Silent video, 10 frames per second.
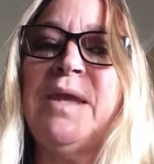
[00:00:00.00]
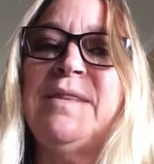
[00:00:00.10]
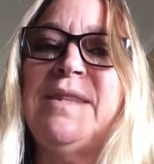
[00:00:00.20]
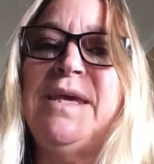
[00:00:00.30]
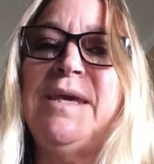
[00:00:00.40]

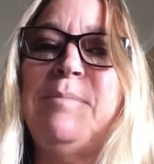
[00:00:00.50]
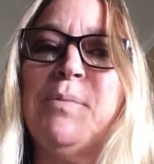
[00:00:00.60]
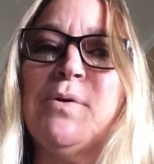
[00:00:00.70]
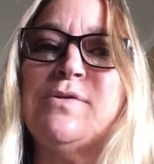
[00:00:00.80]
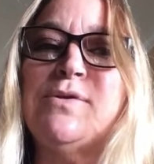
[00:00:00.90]
the
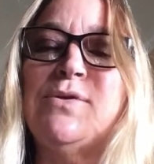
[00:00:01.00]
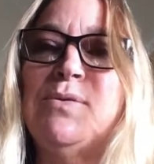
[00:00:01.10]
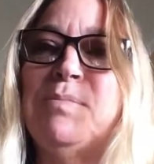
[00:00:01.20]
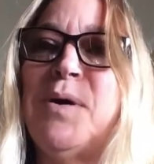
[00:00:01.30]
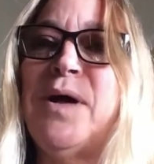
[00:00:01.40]
person who
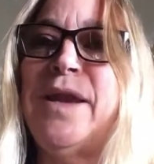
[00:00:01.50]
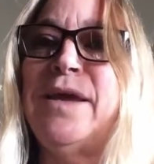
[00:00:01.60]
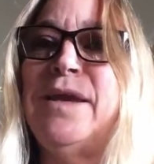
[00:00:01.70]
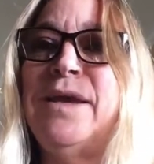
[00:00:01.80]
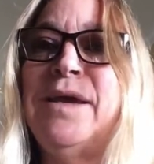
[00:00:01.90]
bought
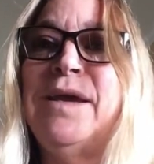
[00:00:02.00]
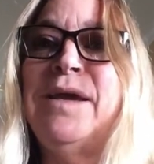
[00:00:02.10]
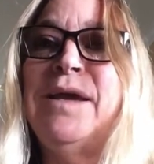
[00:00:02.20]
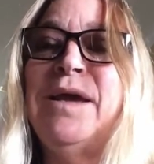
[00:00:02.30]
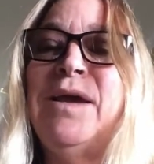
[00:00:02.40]
it
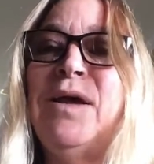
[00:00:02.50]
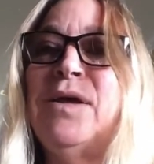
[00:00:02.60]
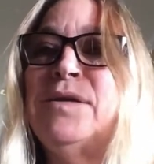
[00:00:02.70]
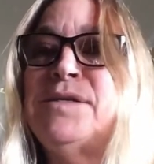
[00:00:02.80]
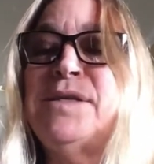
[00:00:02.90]

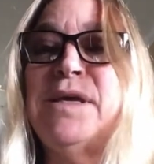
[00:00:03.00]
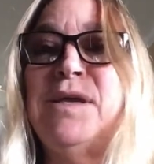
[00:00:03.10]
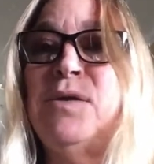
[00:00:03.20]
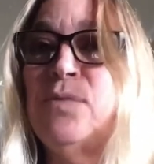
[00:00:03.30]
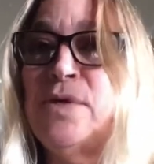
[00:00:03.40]
said
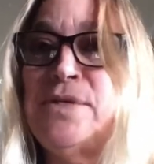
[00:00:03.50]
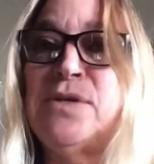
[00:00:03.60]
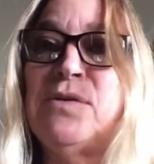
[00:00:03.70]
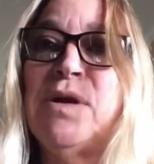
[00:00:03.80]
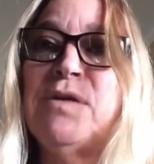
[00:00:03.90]
it wasn't
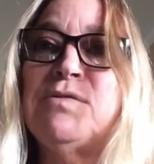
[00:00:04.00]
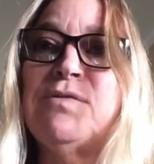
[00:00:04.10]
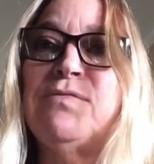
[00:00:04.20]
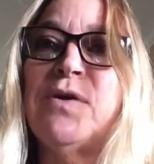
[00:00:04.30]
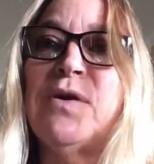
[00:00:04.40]
a crown
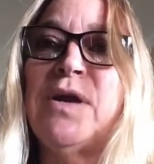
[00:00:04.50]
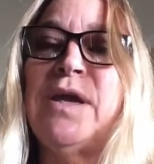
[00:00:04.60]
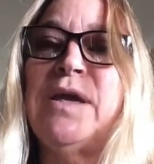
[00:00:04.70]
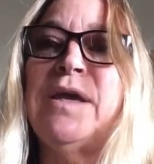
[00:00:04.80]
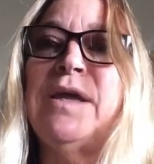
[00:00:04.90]

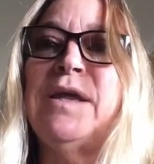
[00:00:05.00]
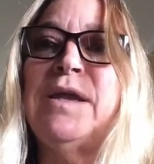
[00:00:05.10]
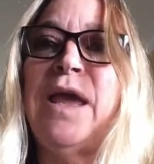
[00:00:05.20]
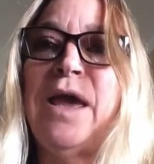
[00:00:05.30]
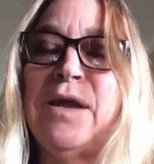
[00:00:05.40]
trifari. It
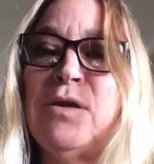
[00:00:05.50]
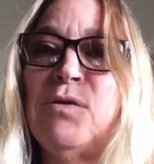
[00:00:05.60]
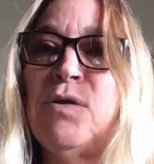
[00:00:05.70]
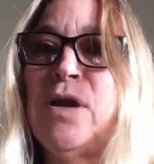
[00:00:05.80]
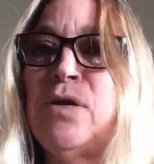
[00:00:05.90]
had a
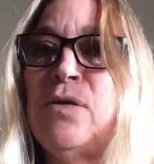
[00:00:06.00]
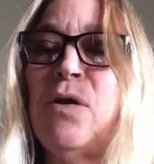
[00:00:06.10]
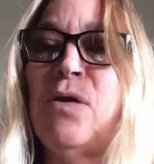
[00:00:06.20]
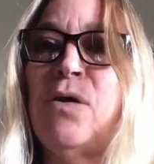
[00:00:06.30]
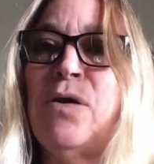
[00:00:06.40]
crown
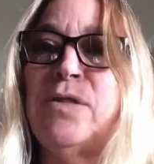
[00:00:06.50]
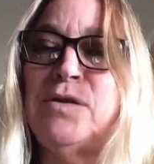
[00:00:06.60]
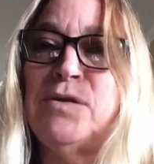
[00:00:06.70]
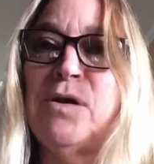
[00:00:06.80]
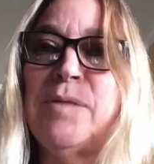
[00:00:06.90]
on the
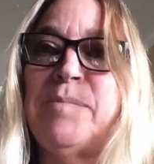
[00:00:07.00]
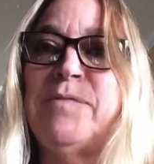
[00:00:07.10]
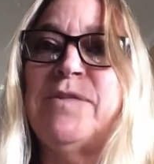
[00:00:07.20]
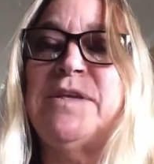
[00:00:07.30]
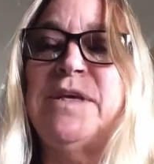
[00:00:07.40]
top
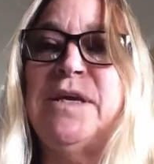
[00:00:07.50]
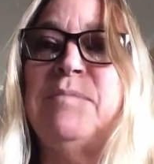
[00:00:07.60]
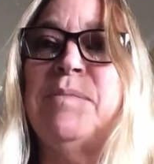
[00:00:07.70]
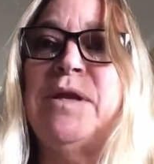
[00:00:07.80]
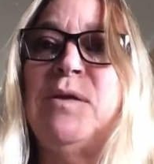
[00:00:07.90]
of the T,
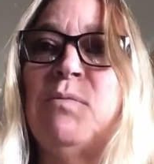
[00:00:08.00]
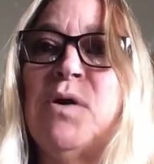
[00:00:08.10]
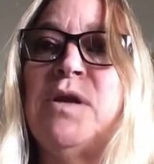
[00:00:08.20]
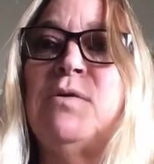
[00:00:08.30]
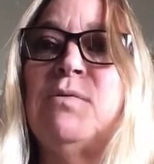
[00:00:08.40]
but he
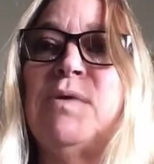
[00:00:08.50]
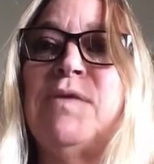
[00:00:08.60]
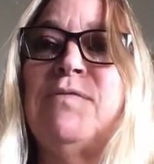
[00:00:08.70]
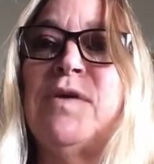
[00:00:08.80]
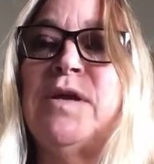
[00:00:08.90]
wanted a
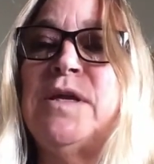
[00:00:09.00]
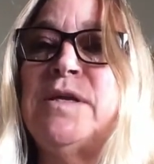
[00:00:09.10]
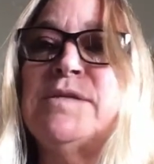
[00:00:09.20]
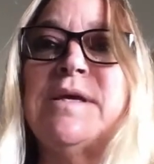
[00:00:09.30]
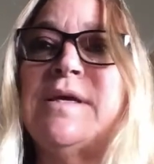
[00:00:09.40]
refund. He
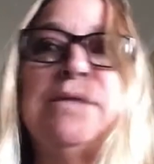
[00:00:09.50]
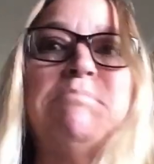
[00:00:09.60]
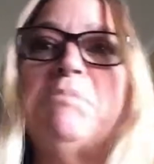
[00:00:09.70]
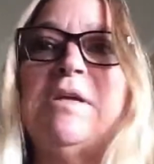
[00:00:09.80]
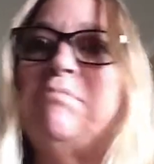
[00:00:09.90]
said
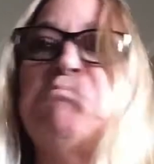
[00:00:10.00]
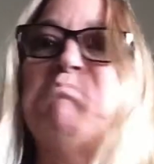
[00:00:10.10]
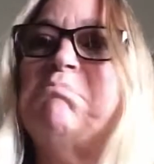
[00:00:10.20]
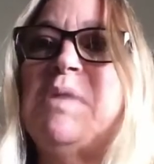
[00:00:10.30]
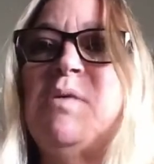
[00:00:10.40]

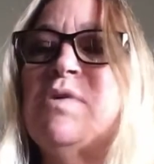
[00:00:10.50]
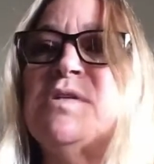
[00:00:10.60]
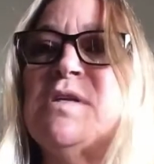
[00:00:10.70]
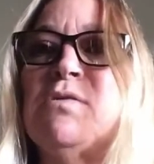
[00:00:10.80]
it wasn't a